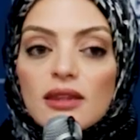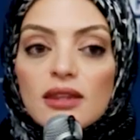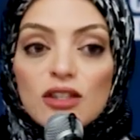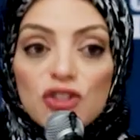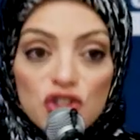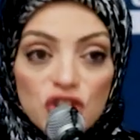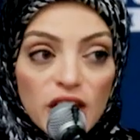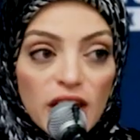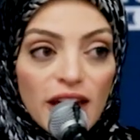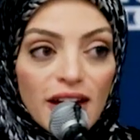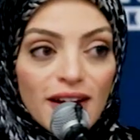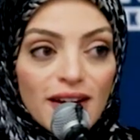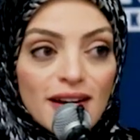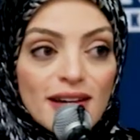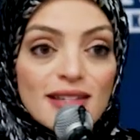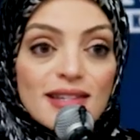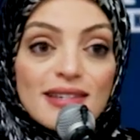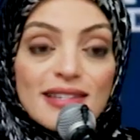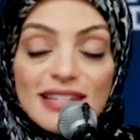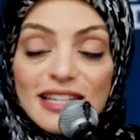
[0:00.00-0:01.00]
The chair
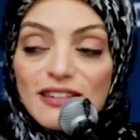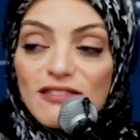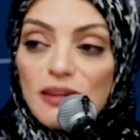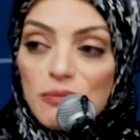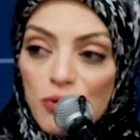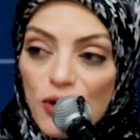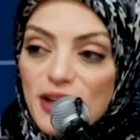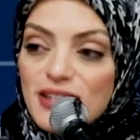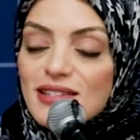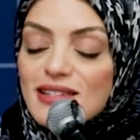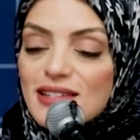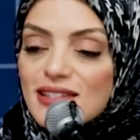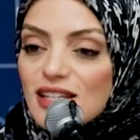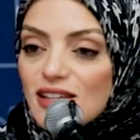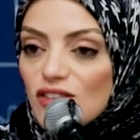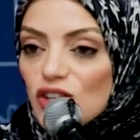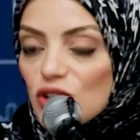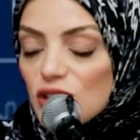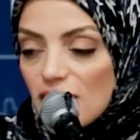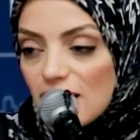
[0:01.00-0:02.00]
is the seat of the presidency
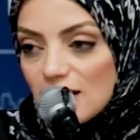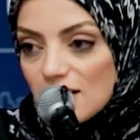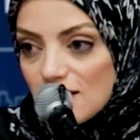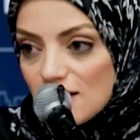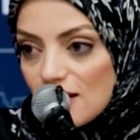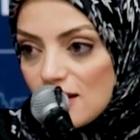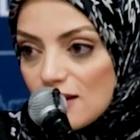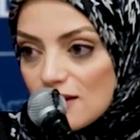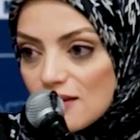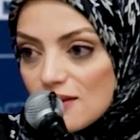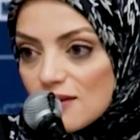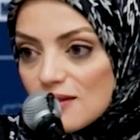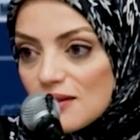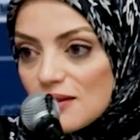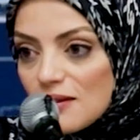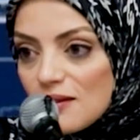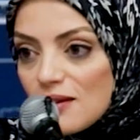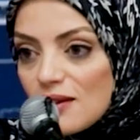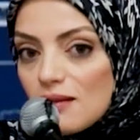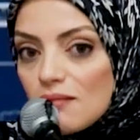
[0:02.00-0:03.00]
of the United States.
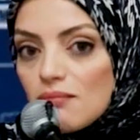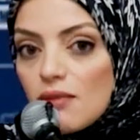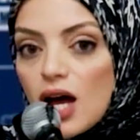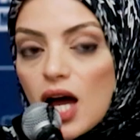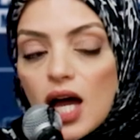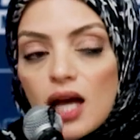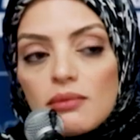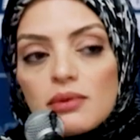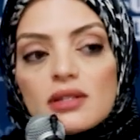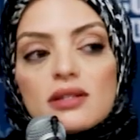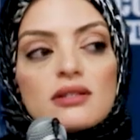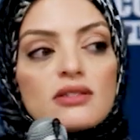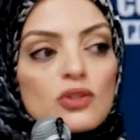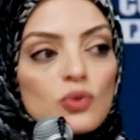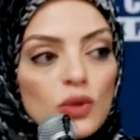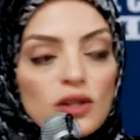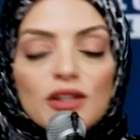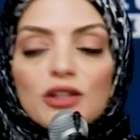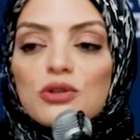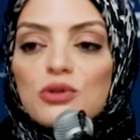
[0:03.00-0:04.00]
Mohammedans is
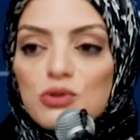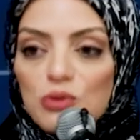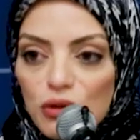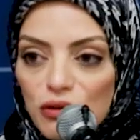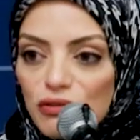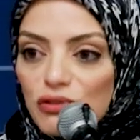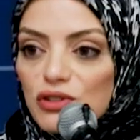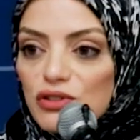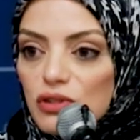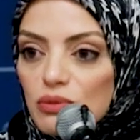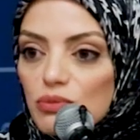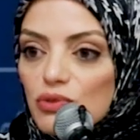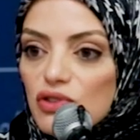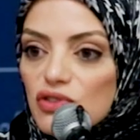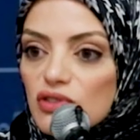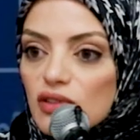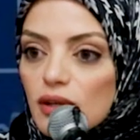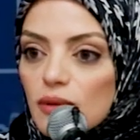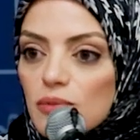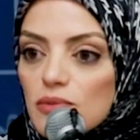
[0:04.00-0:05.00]
what they used to refer to
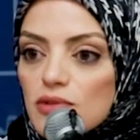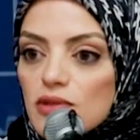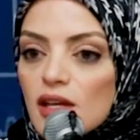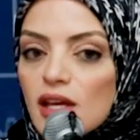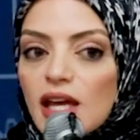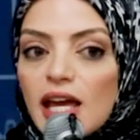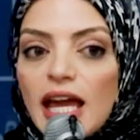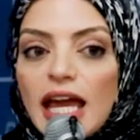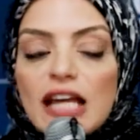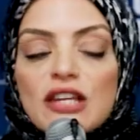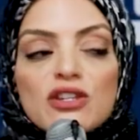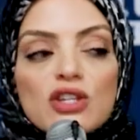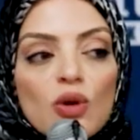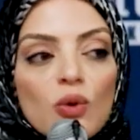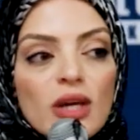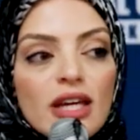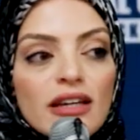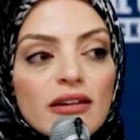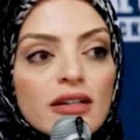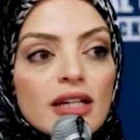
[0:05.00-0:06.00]
Muslims. And so
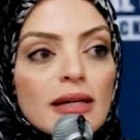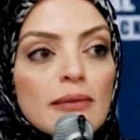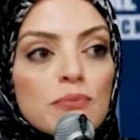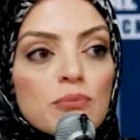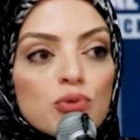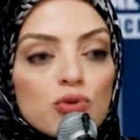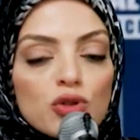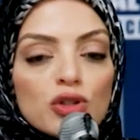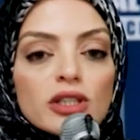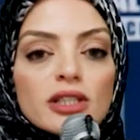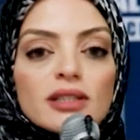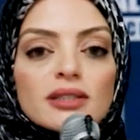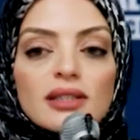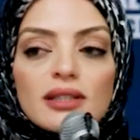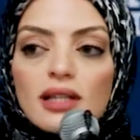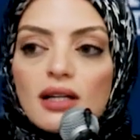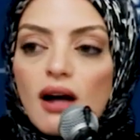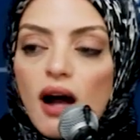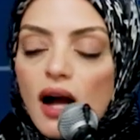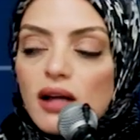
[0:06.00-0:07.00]
here, embroiled in
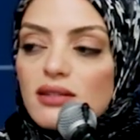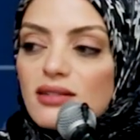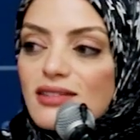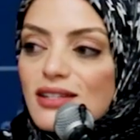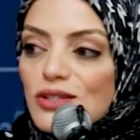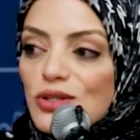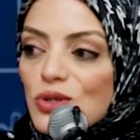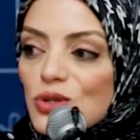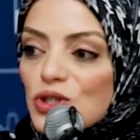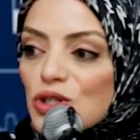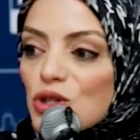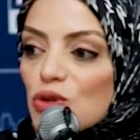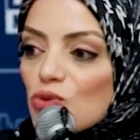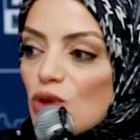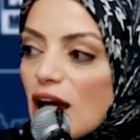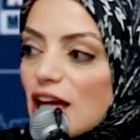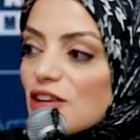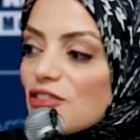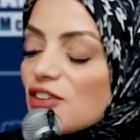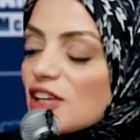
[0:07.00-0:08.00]
the Constitution, the
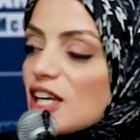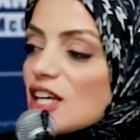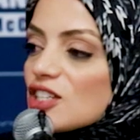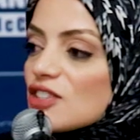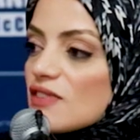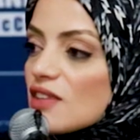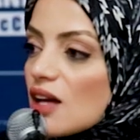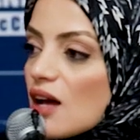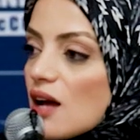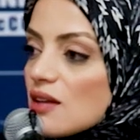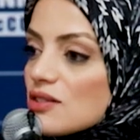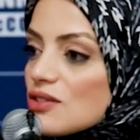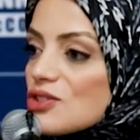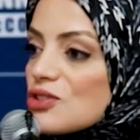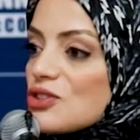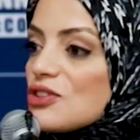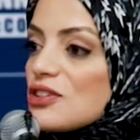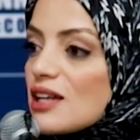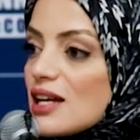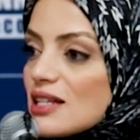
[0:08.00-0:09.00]
ratification of the
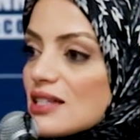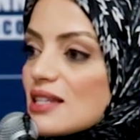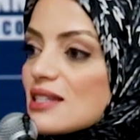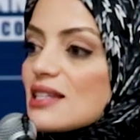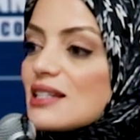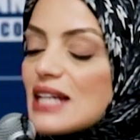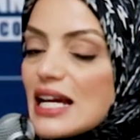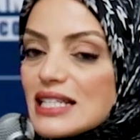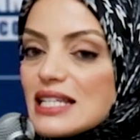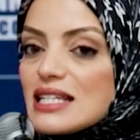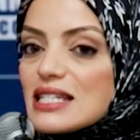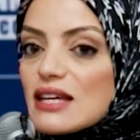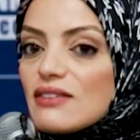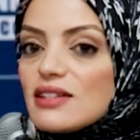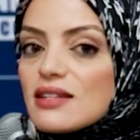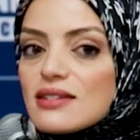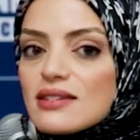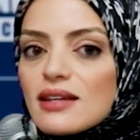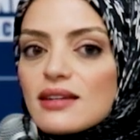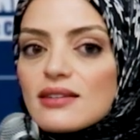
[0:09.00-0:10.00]
Constitution of the United States in
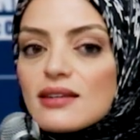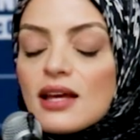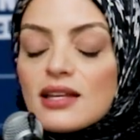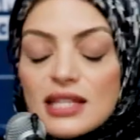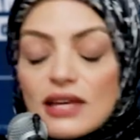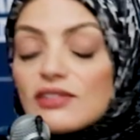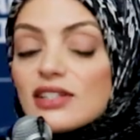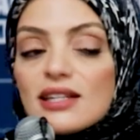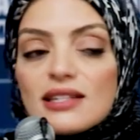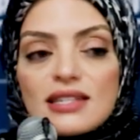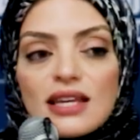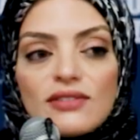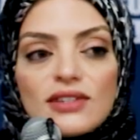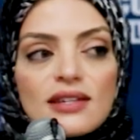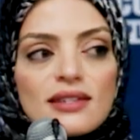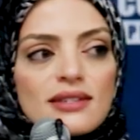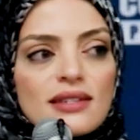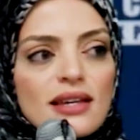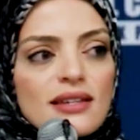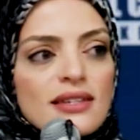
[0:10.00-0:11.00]

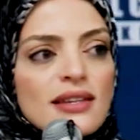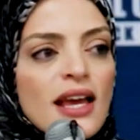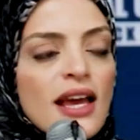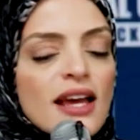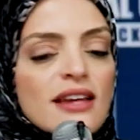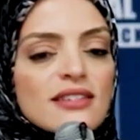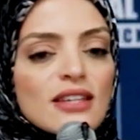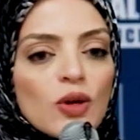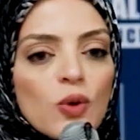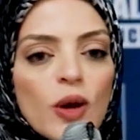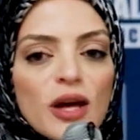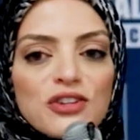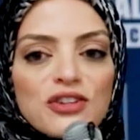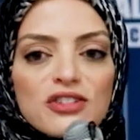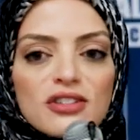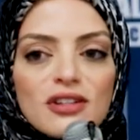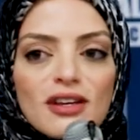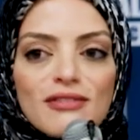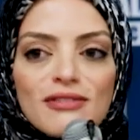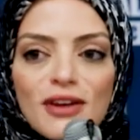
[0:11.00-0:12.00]
1776, is a
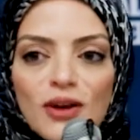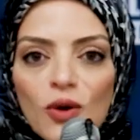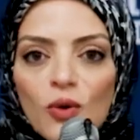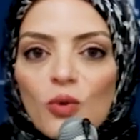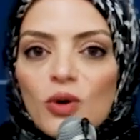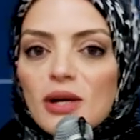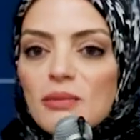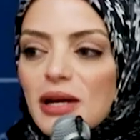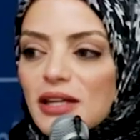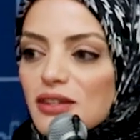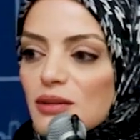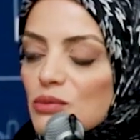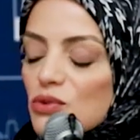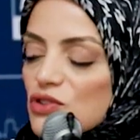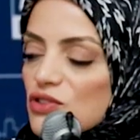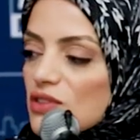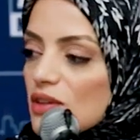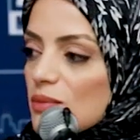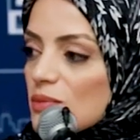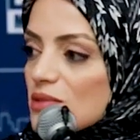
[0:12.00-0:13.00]
question of, what about the
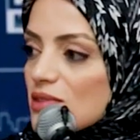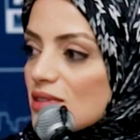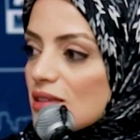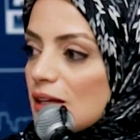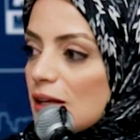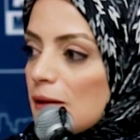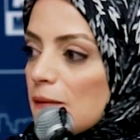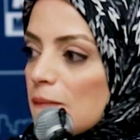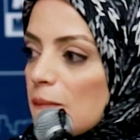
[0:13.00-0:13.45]
Muslims?